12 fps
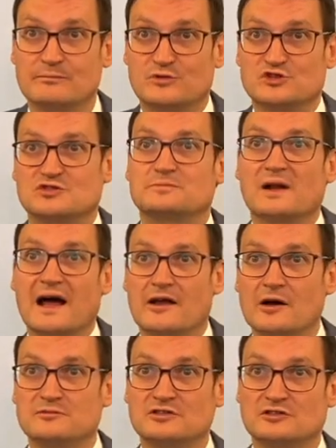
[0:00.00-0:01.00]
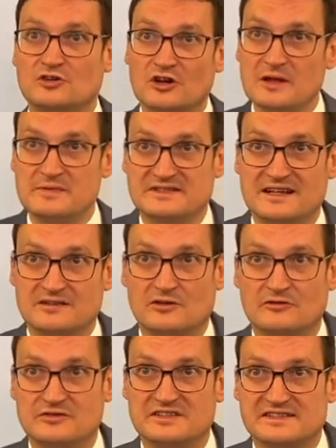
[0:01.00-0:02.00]
to supply up to 30%
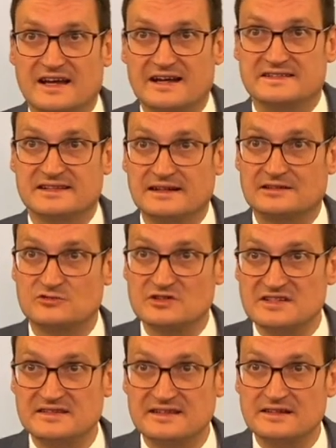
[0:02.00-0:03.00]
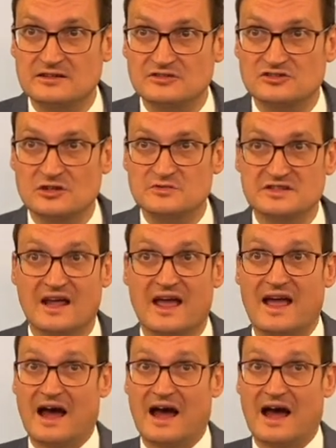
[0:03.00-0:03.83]
of the site's electricity consumption